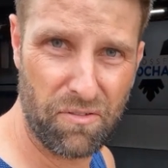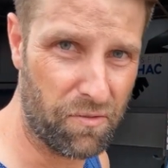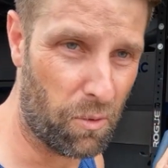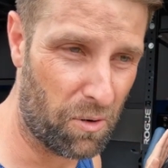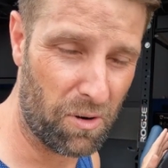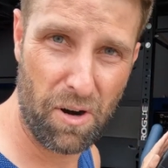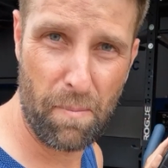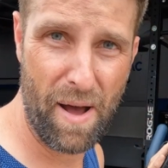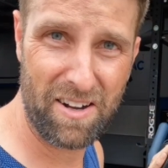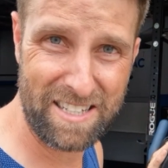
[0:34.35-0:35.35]
for
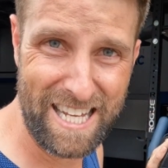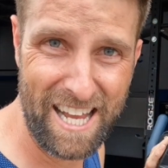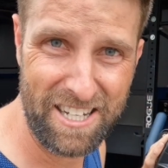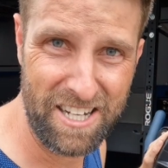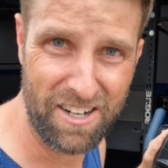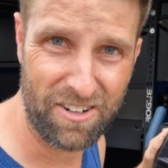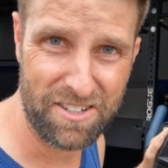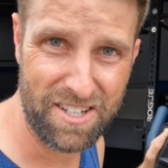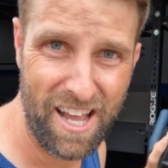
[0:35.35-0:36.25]
about 10 years,